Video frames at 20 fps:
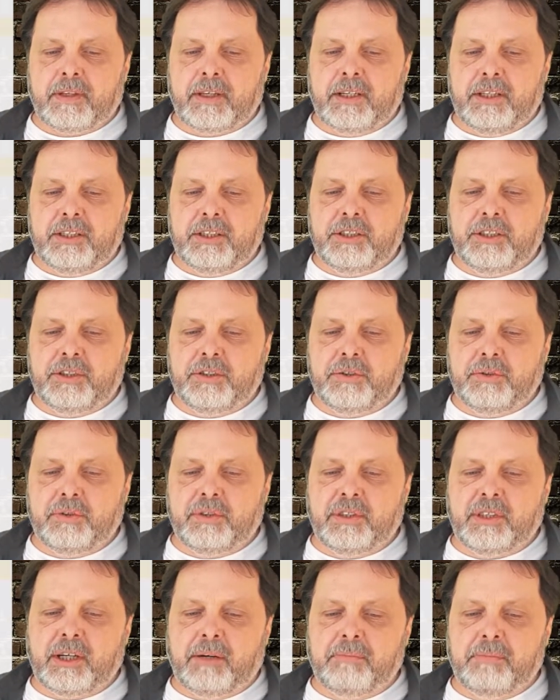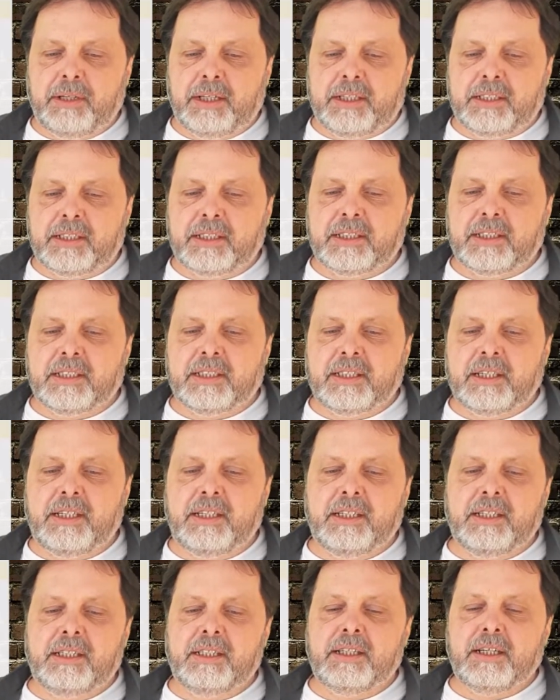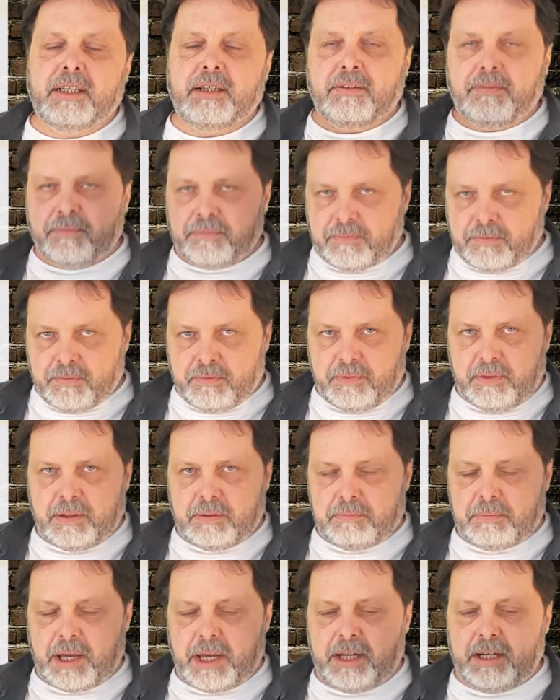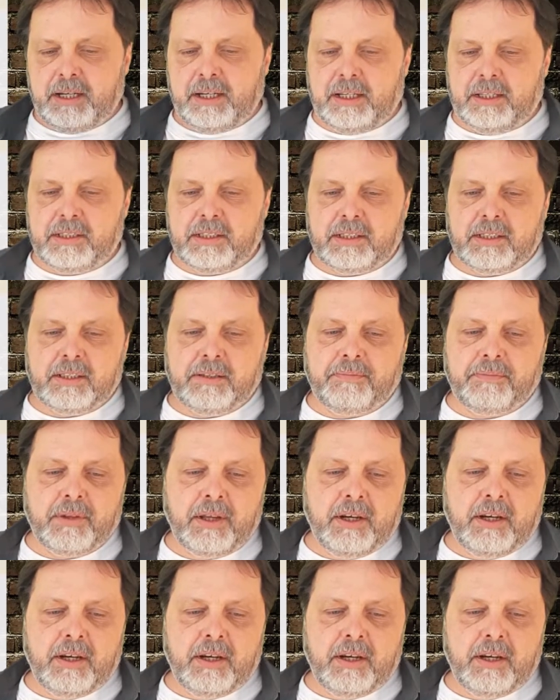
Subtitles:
into sublists in the main list.